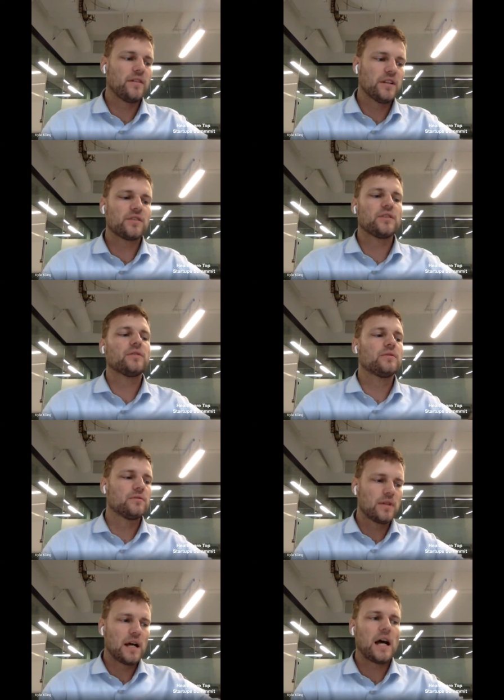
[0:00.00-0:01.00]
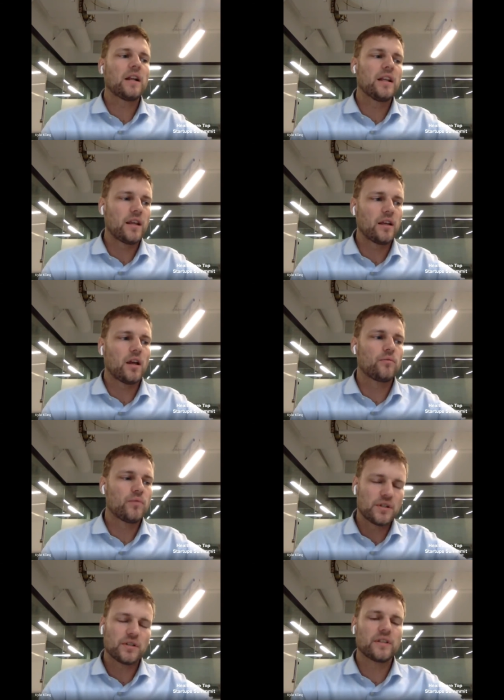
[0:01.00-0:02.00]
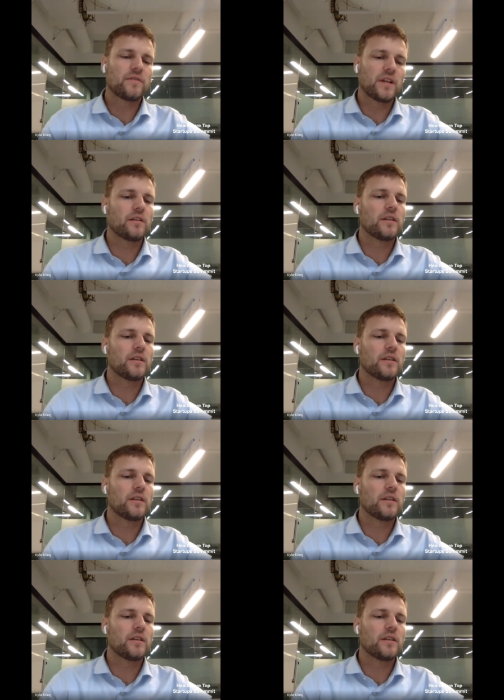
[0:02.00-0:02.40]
have an issue? How did they originally